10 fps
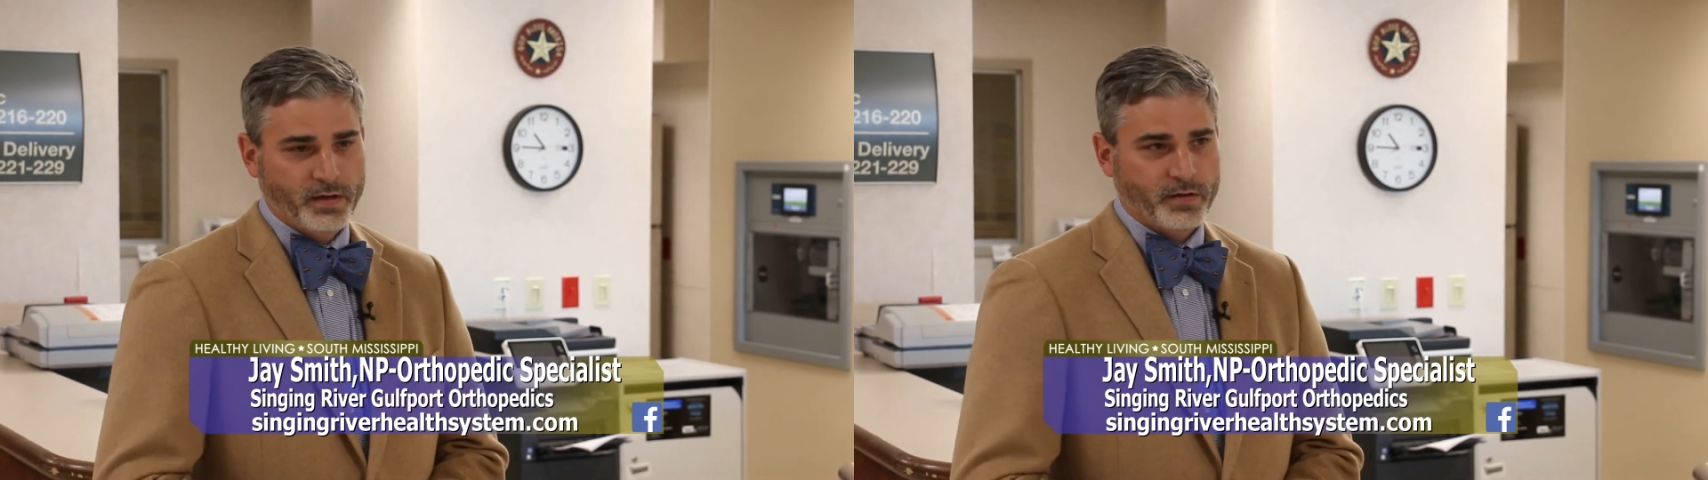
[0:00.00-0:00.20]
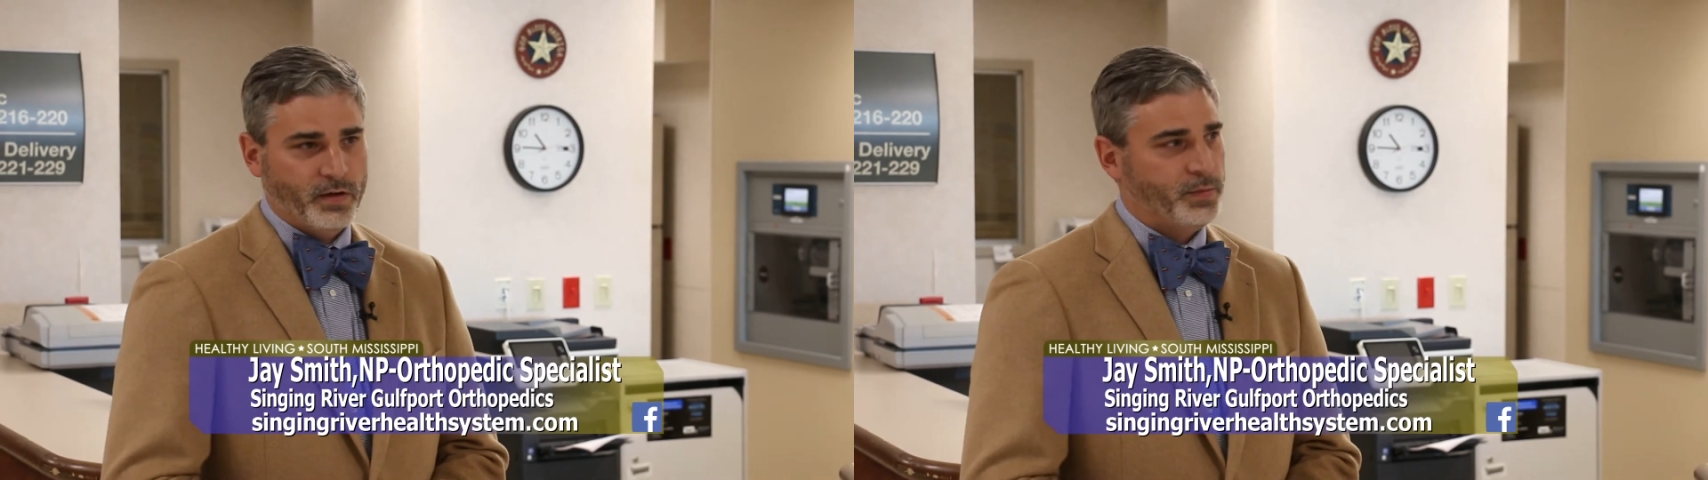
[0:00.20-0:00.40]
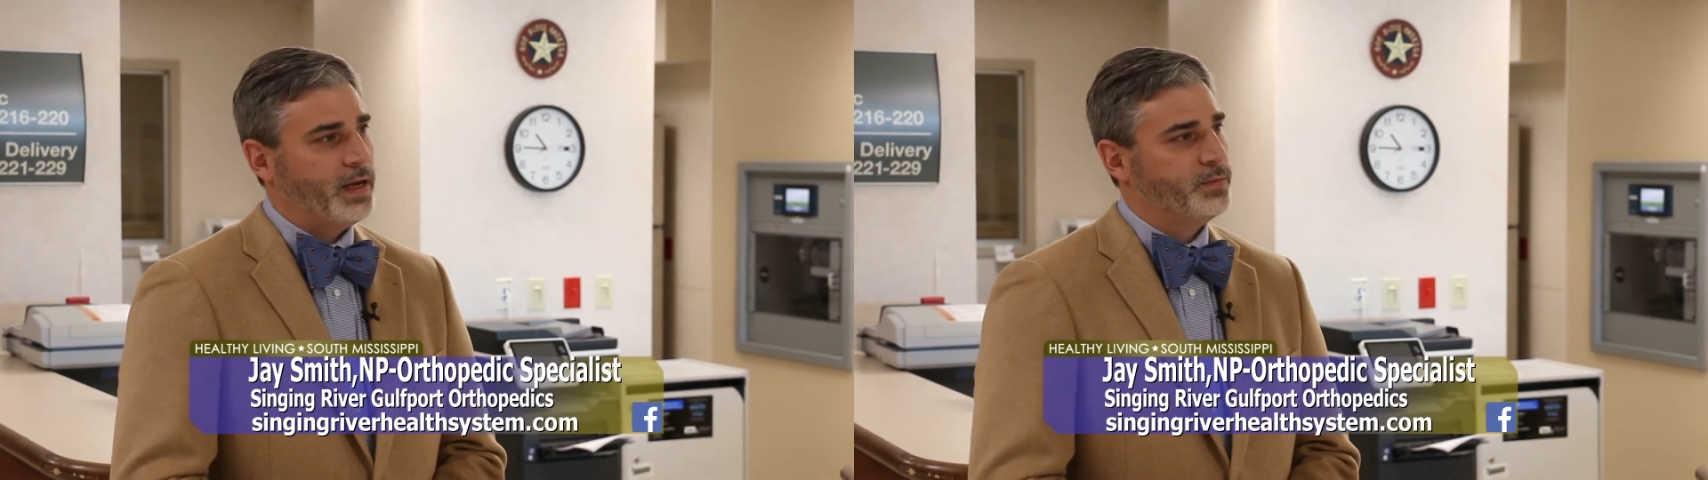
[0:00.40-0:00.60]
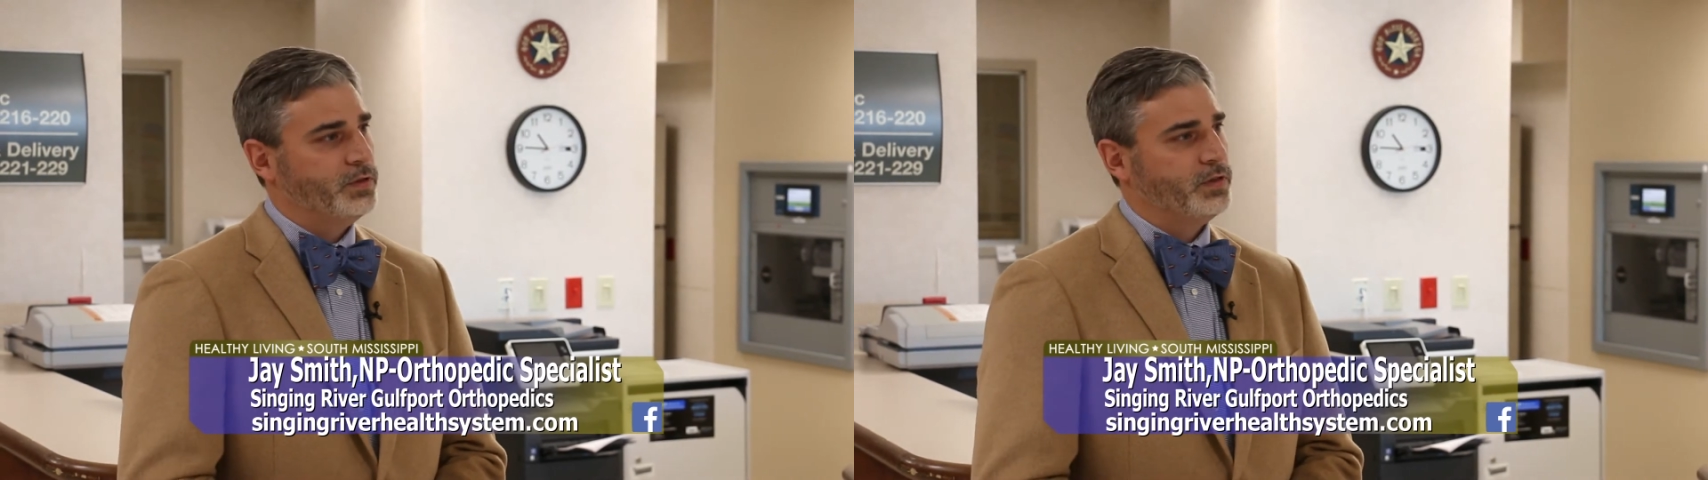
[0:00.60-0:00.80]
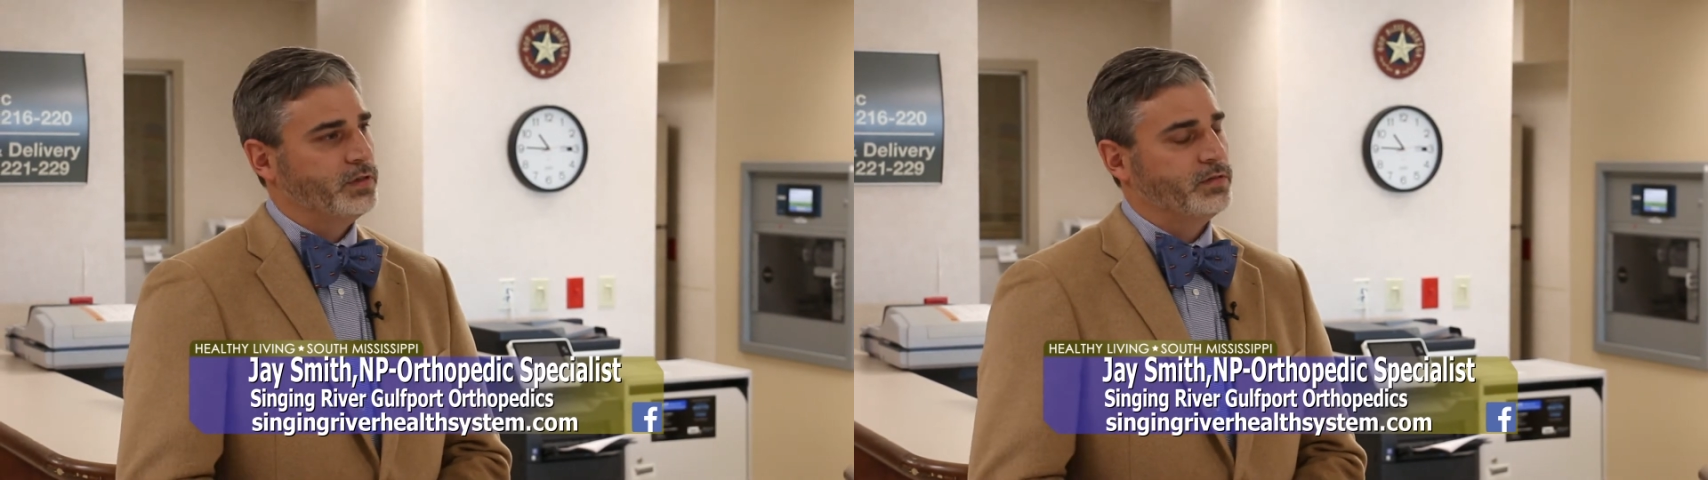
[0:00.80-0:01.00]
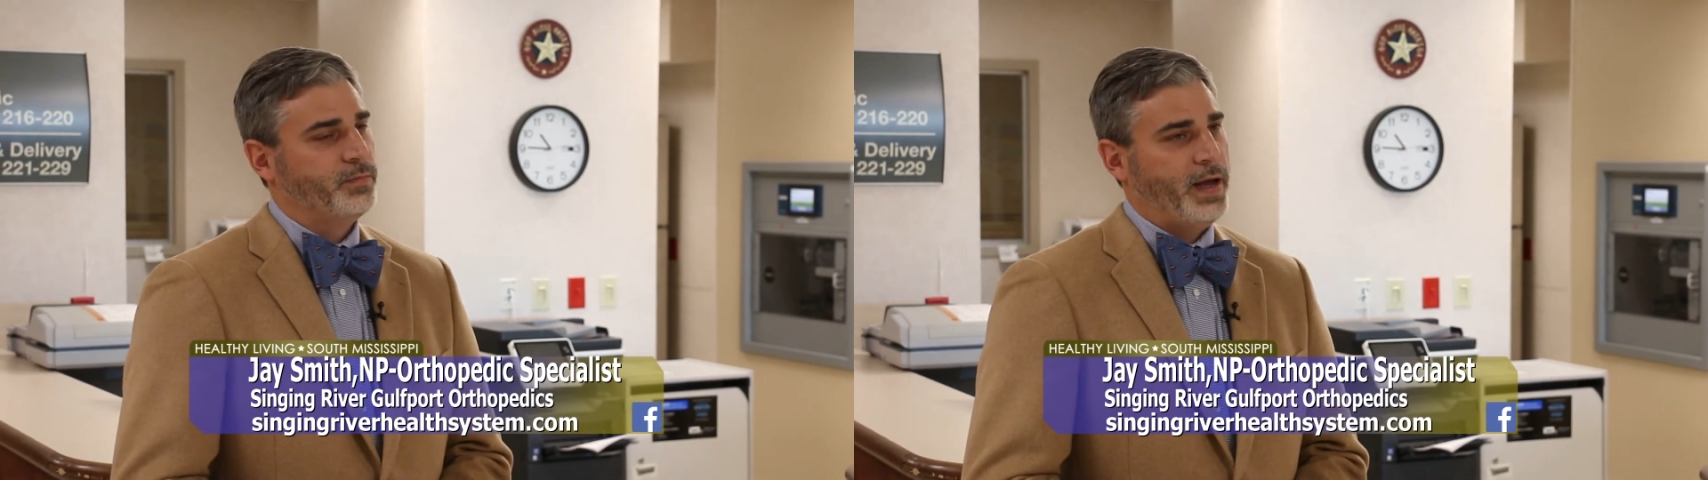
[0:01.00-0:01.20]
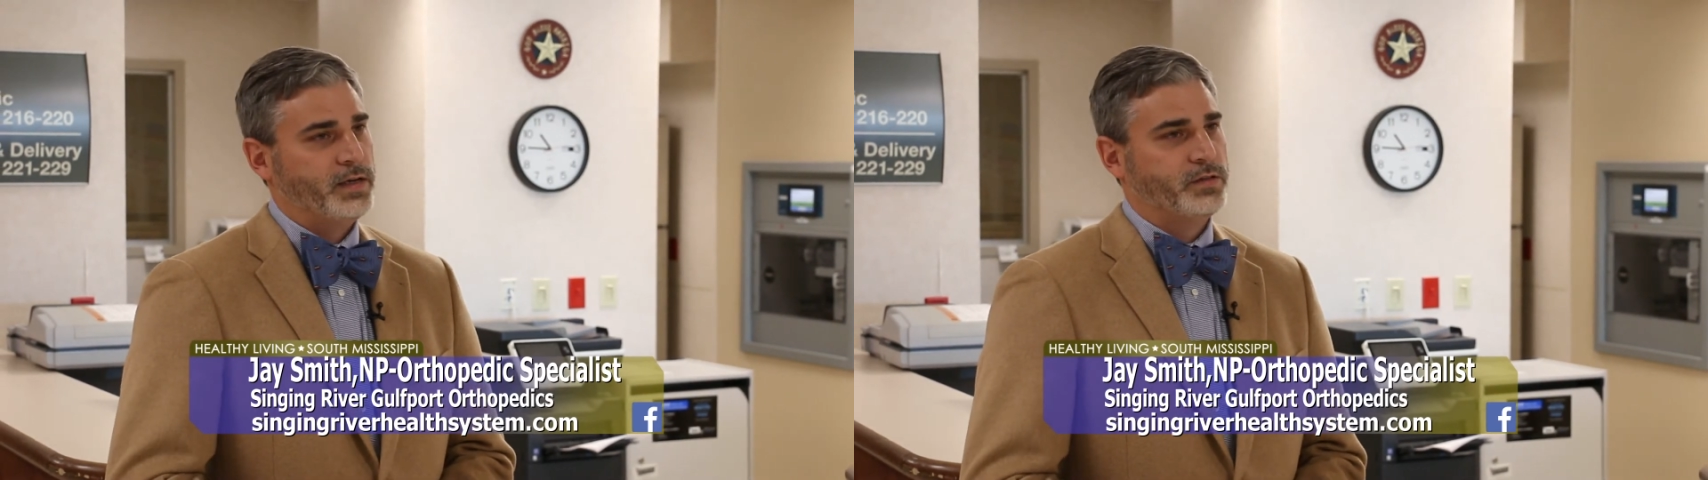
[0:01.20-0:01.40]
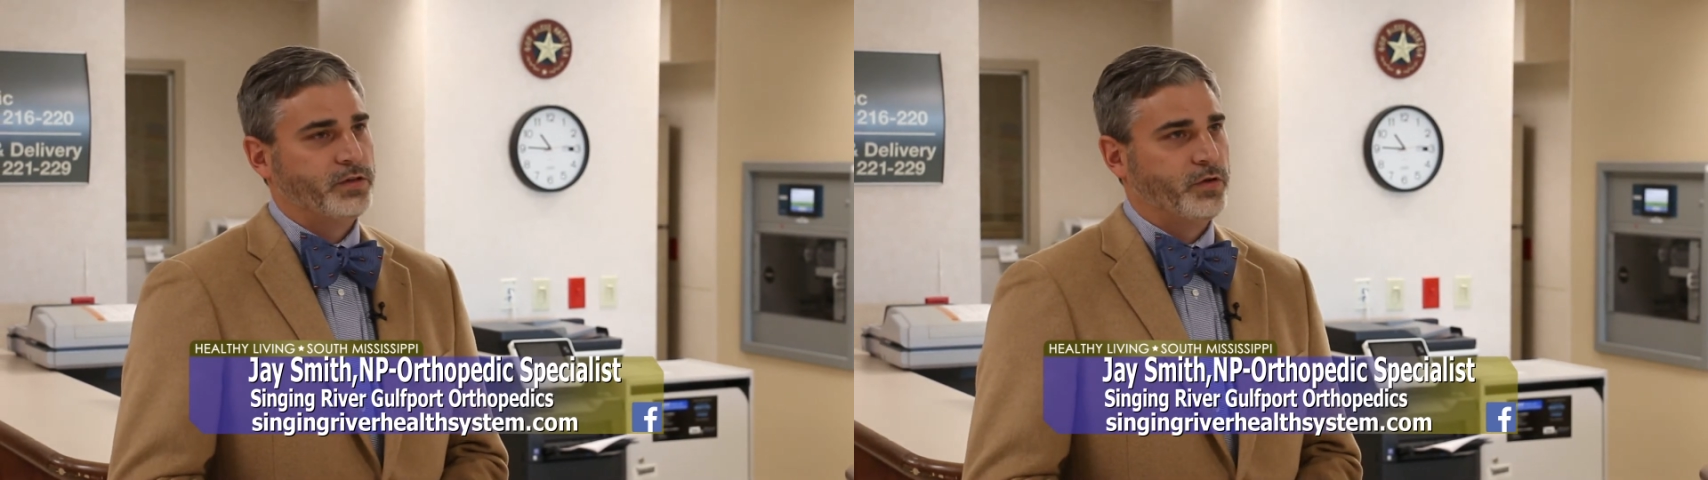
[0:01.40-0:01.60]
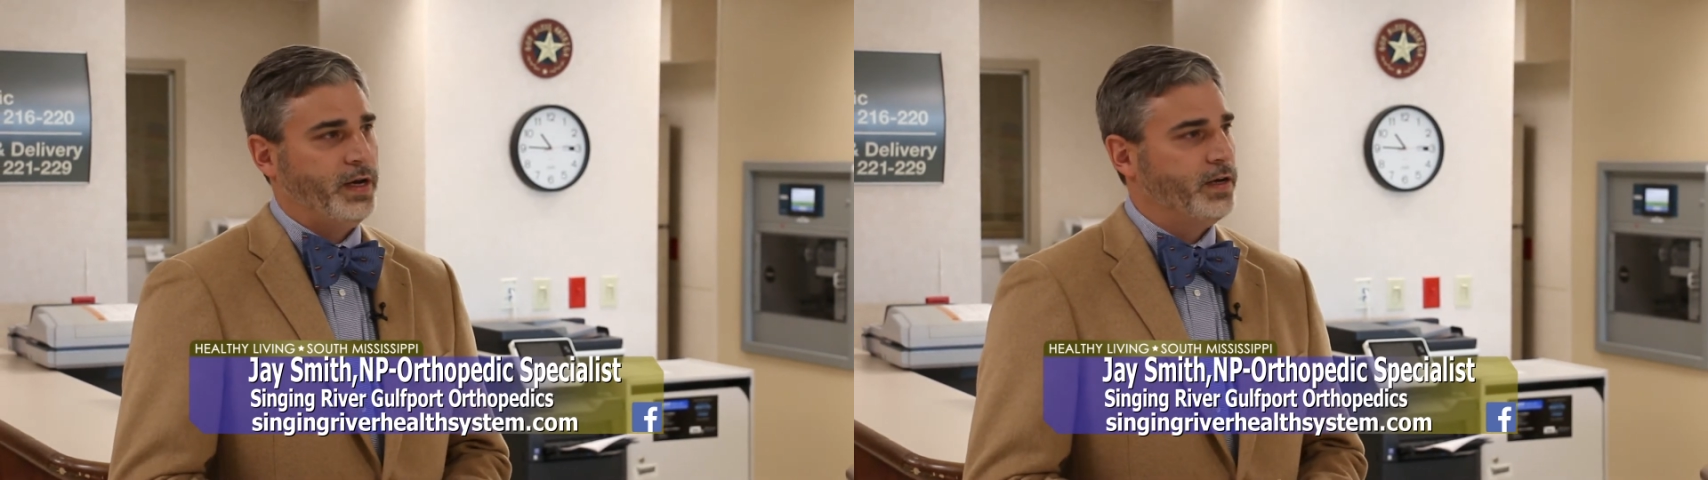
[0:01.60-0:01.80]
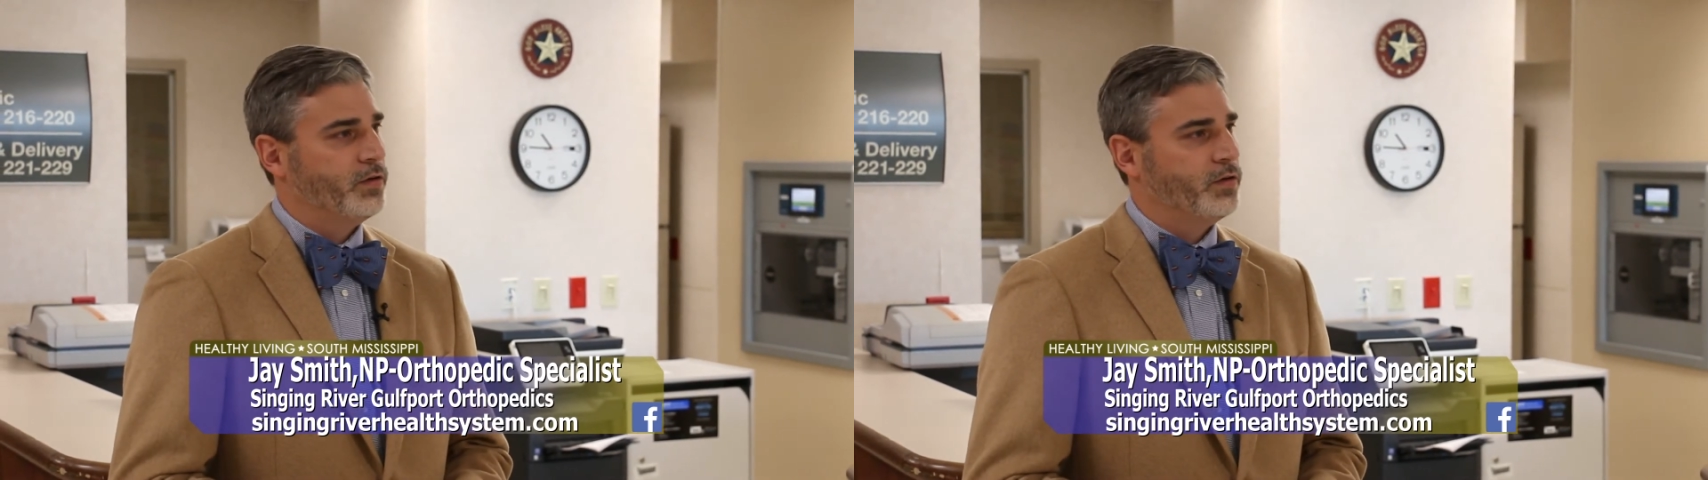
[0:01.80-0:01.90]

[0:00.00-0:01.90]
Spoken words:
sometimes you can patch the tread